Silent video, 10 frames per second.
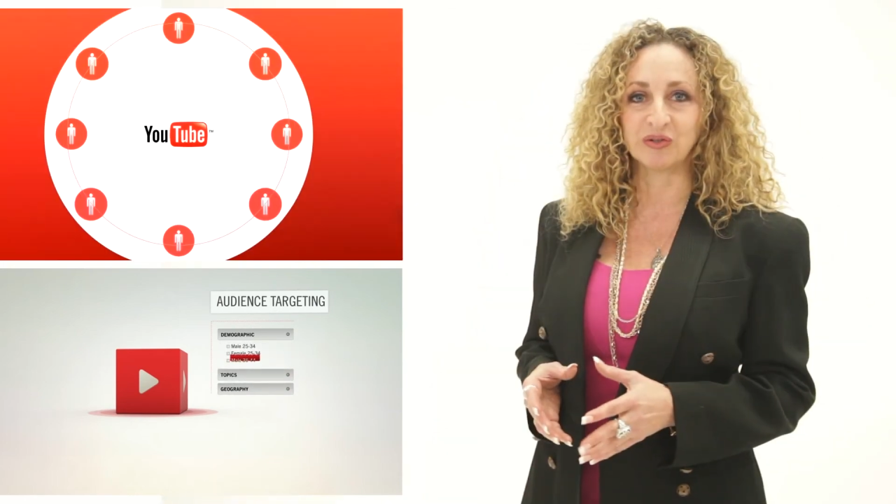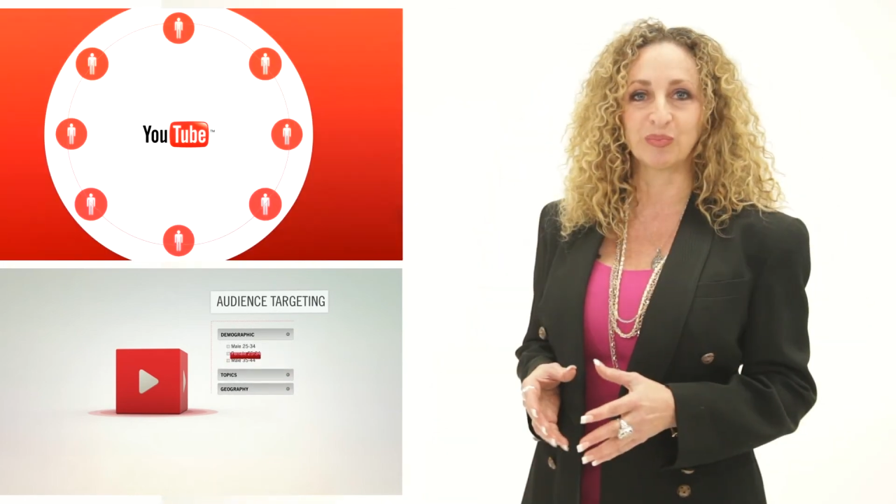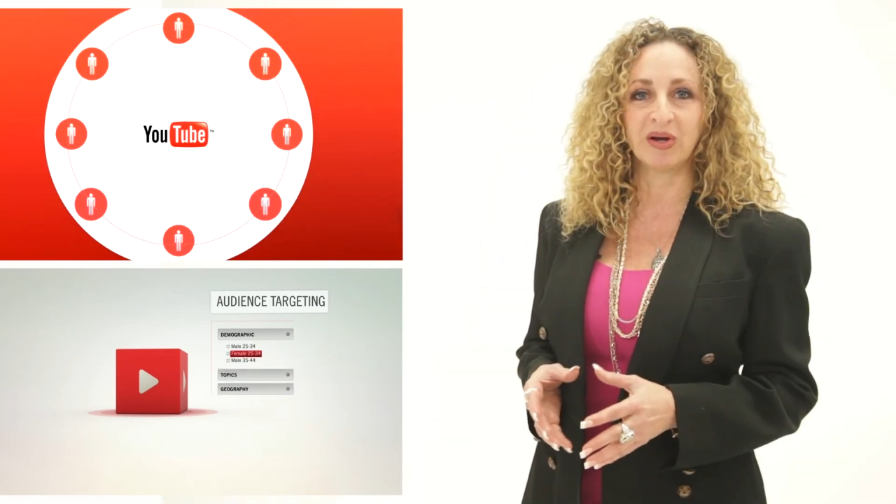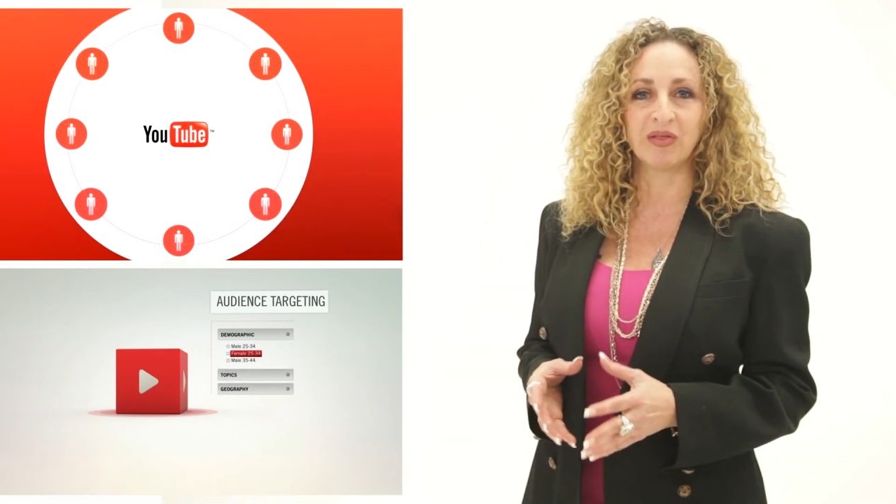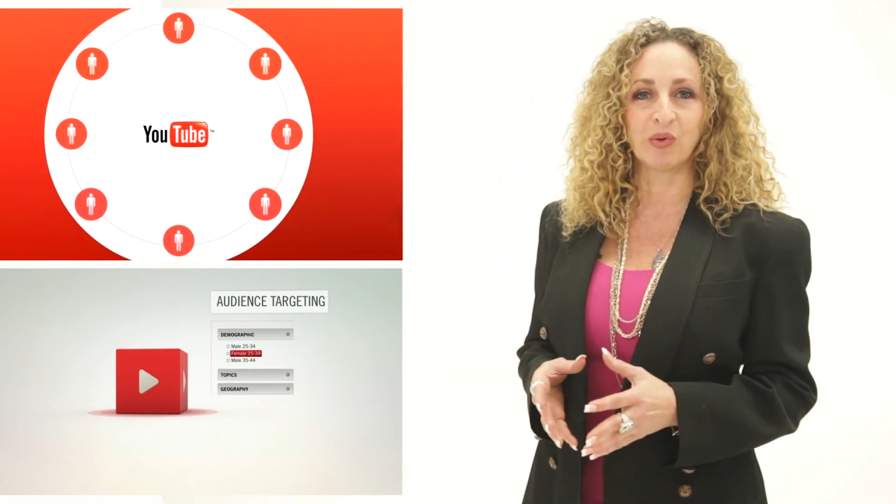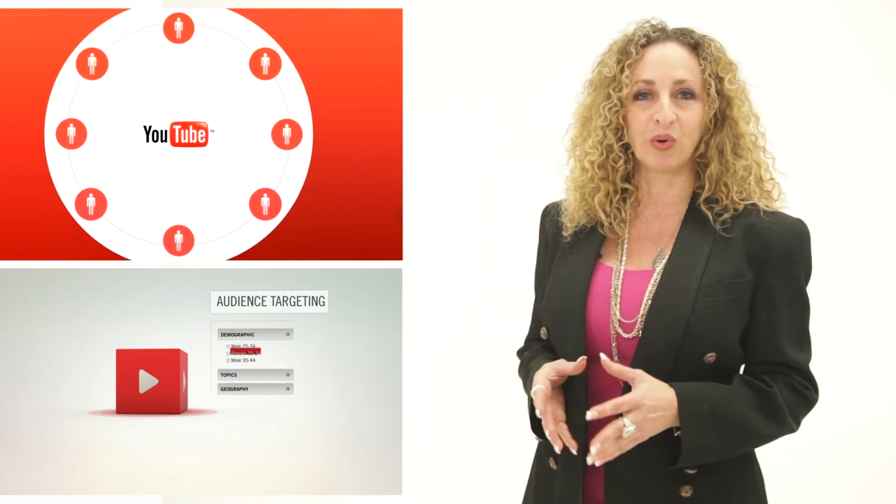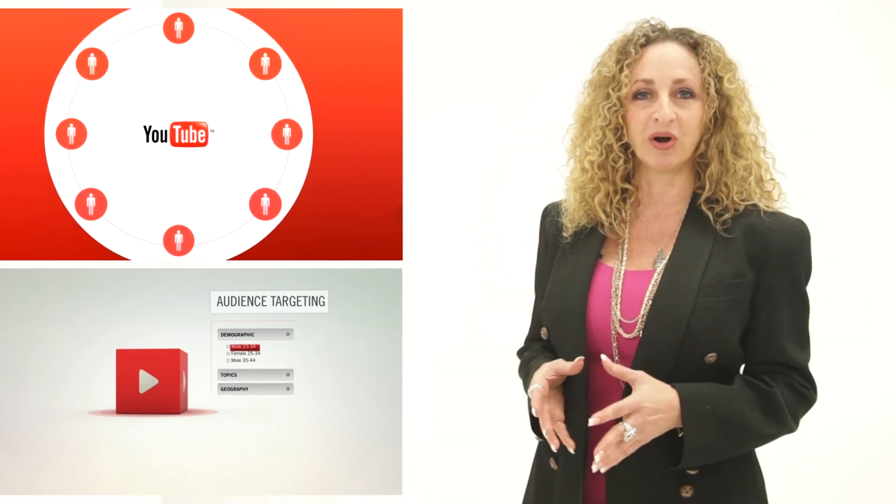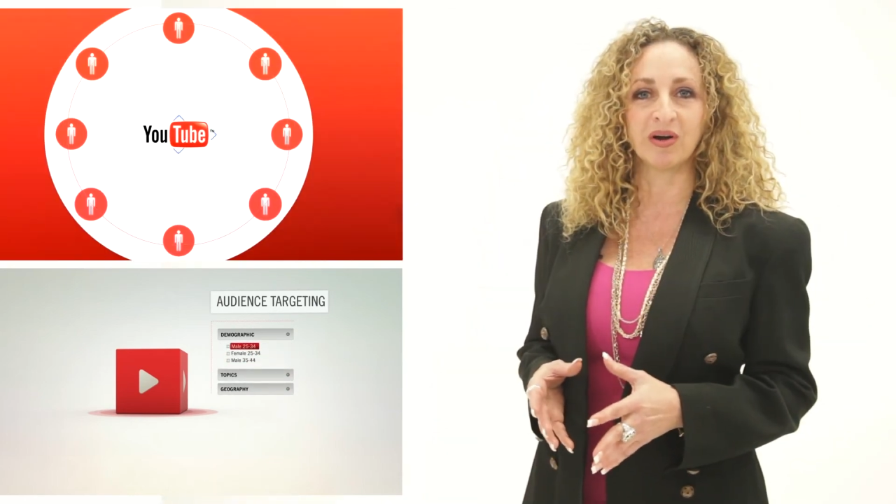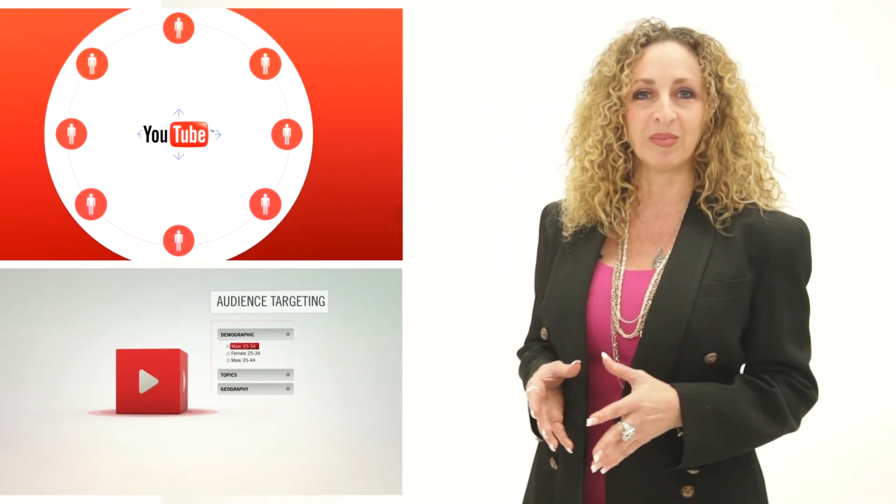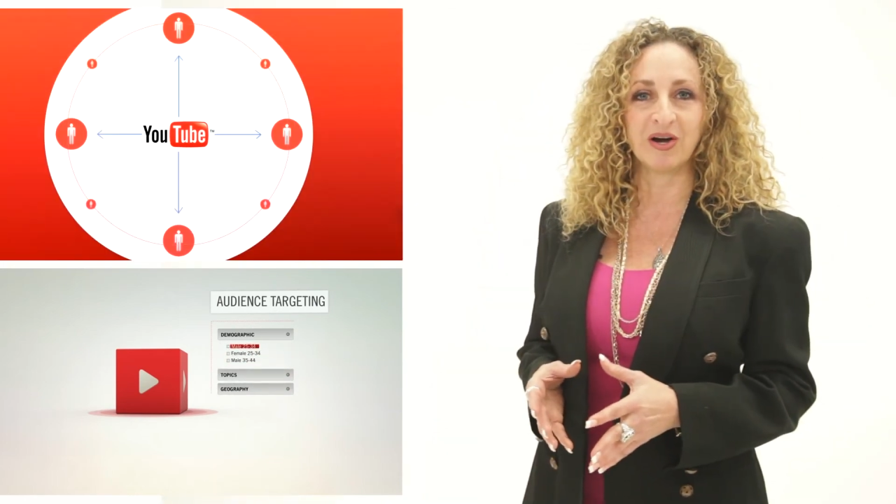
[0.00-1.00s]
spread the
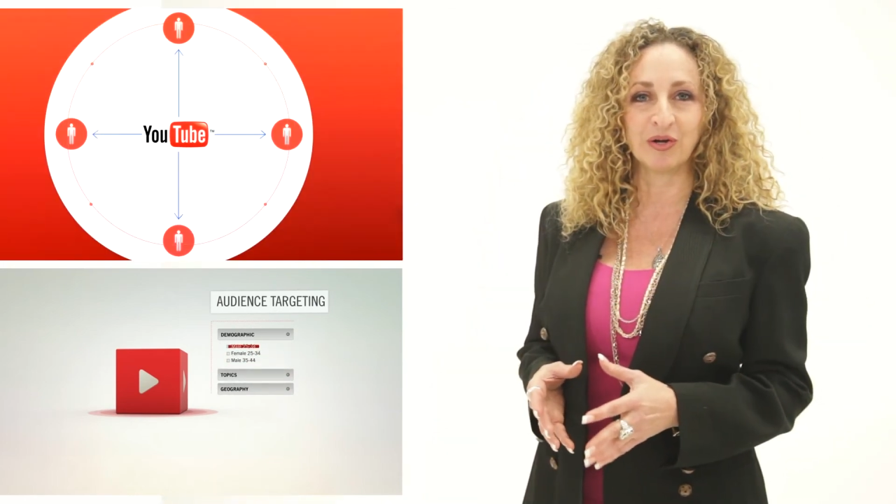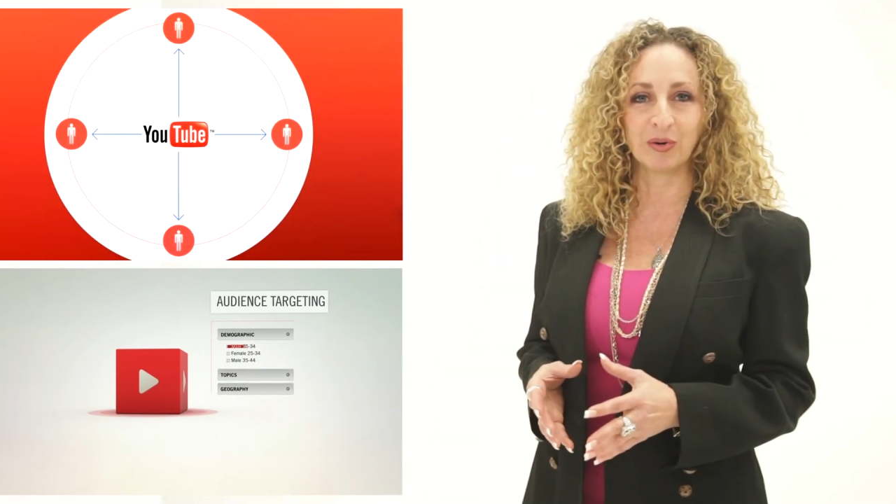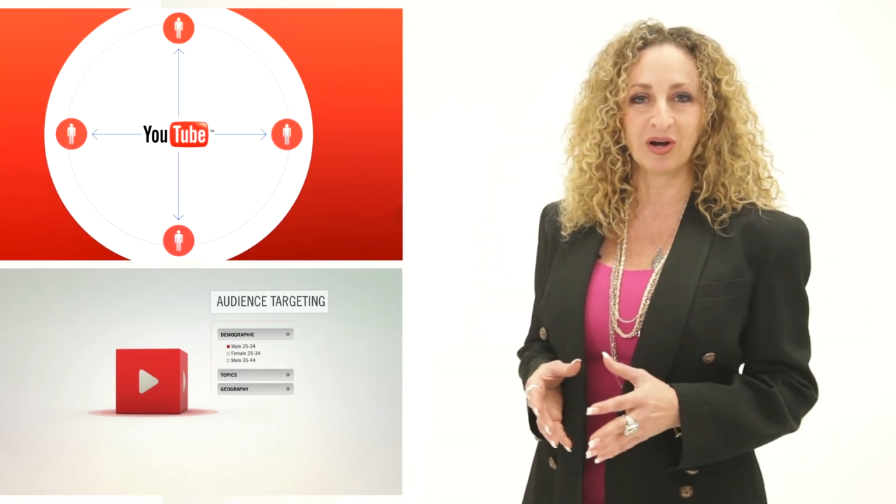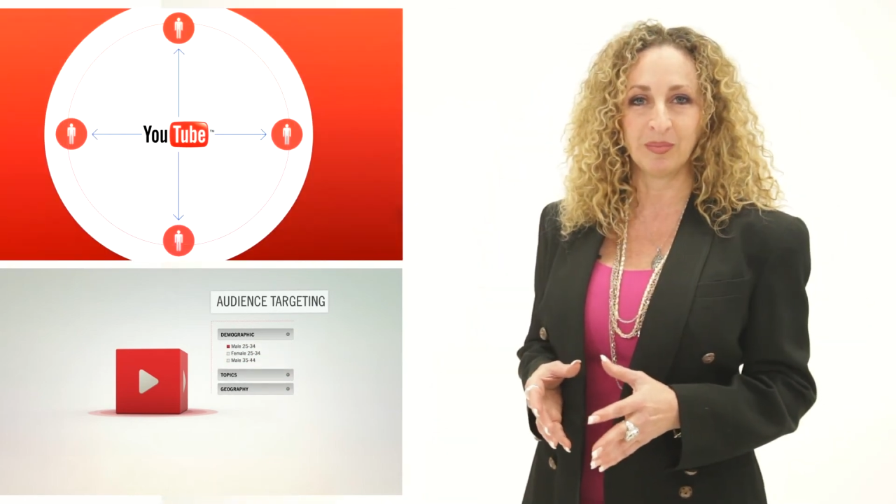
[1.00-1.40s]
word about your